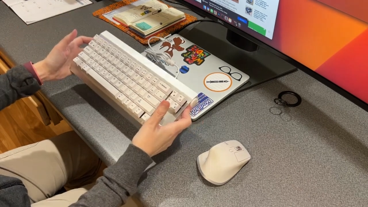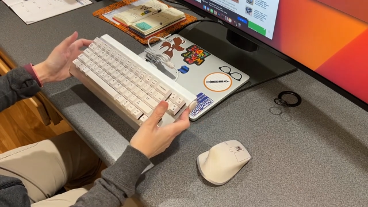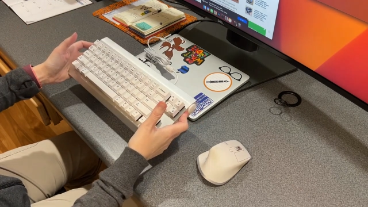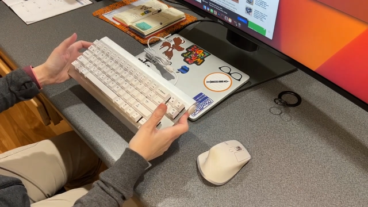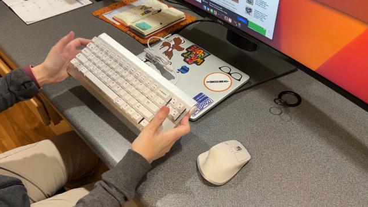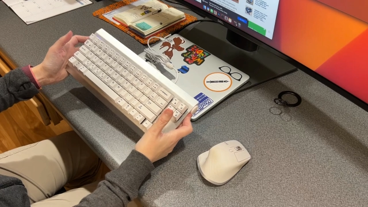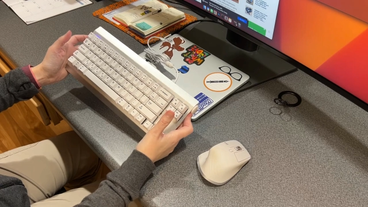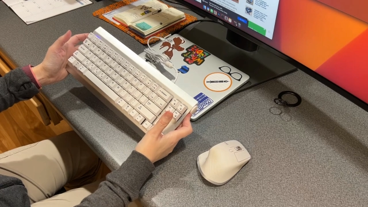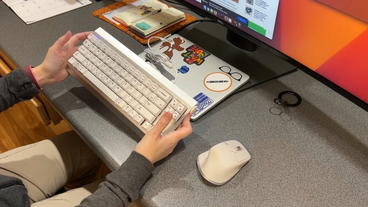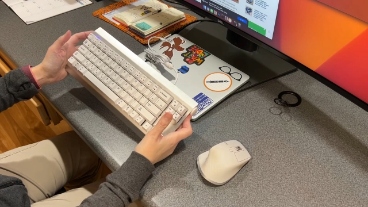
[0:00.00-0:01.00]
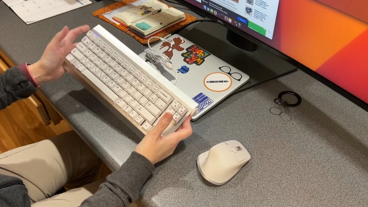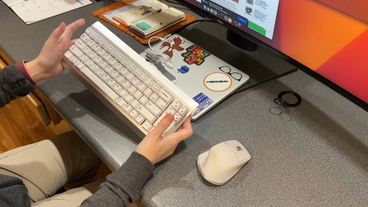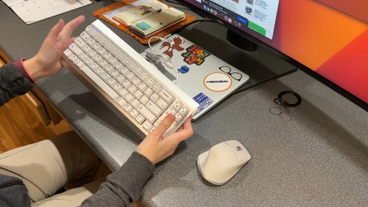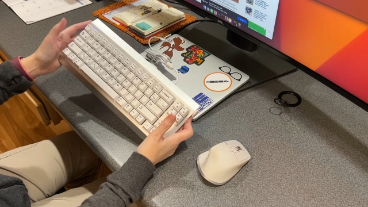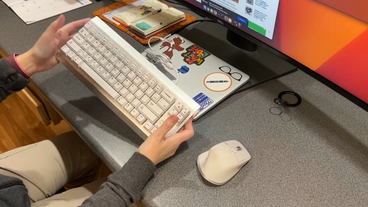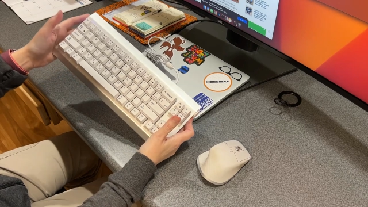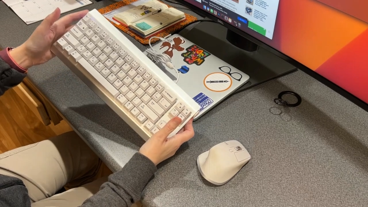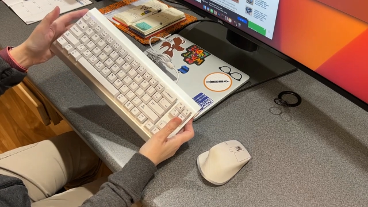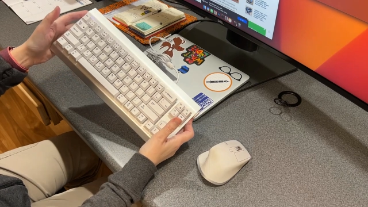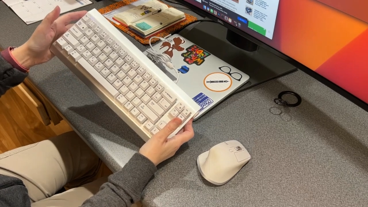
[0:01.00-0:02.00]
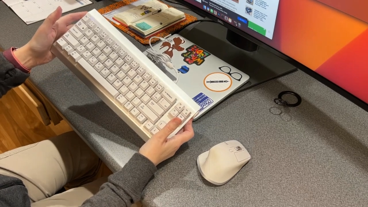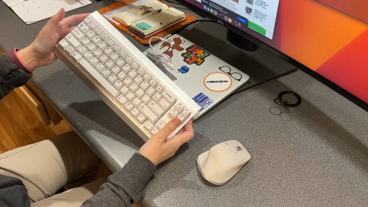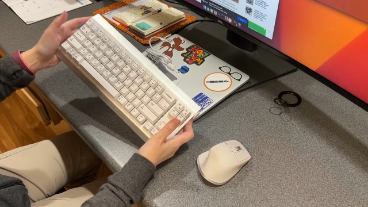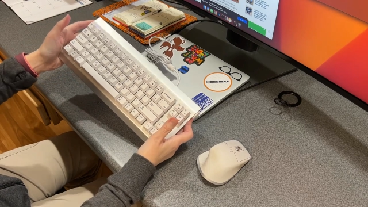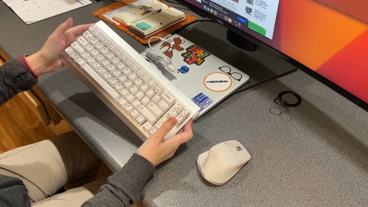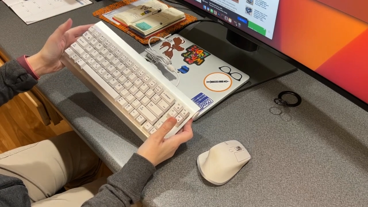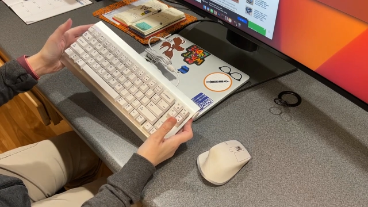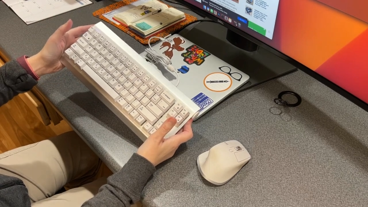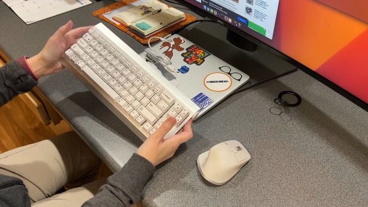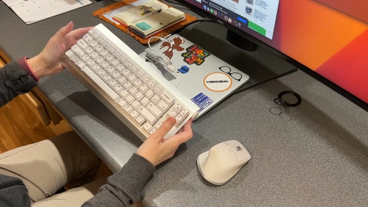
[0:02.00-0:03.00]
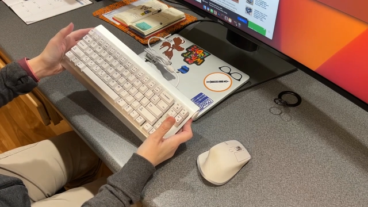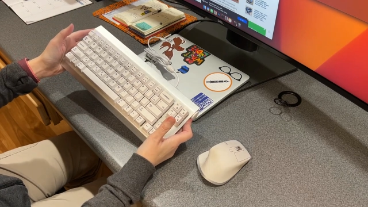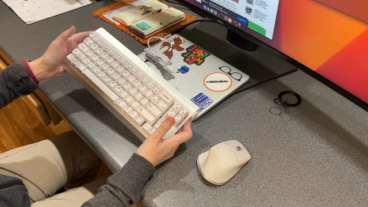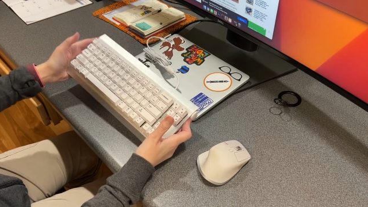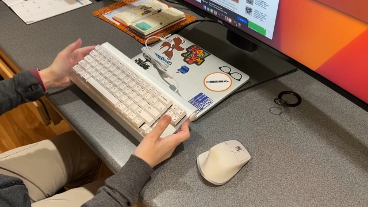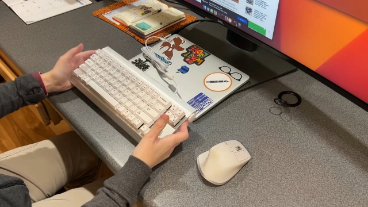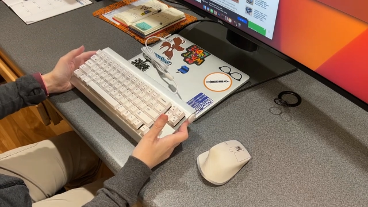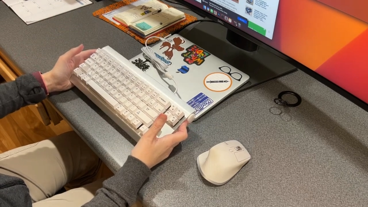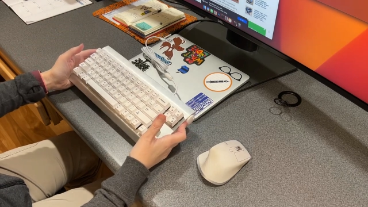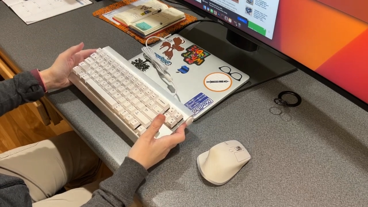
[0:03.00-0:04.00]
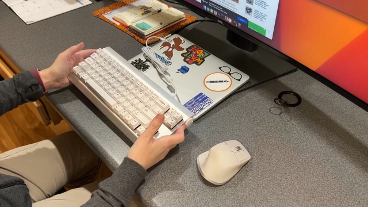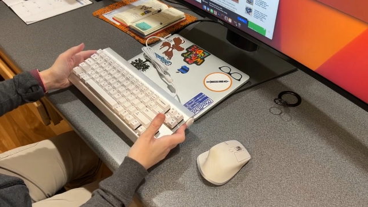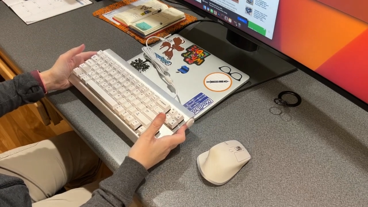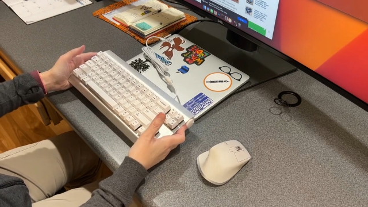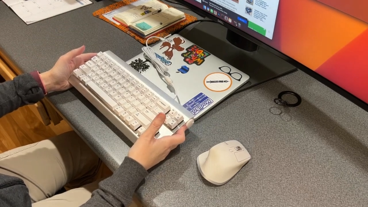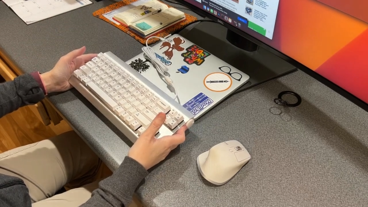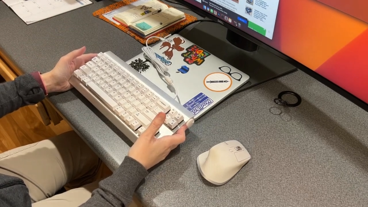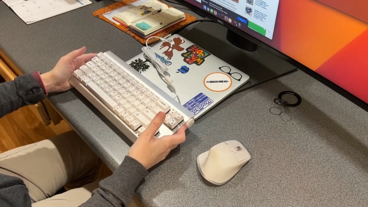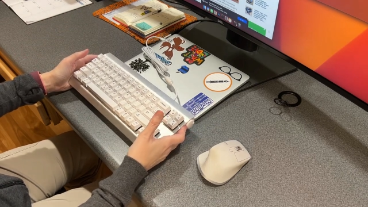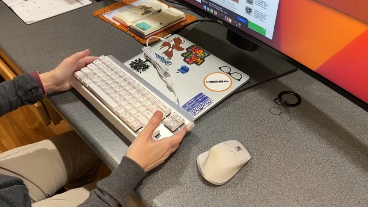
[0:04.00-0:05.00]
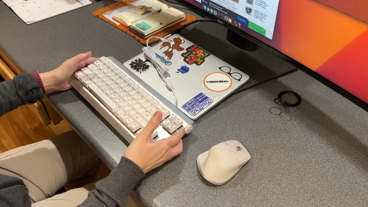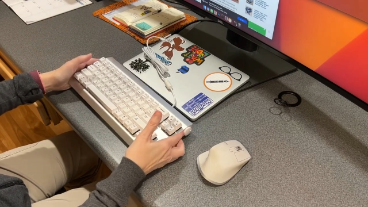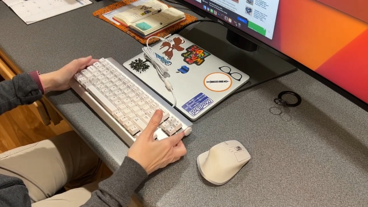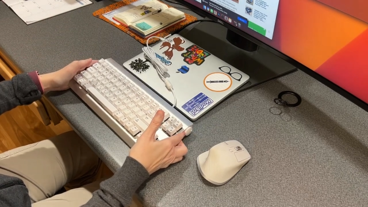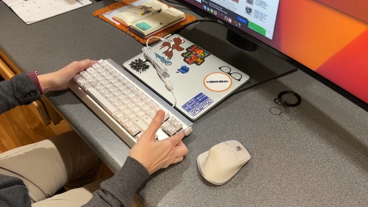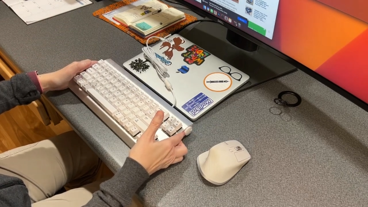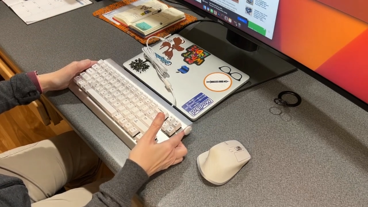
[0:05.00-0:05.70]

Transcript: [unreadable: no face in view]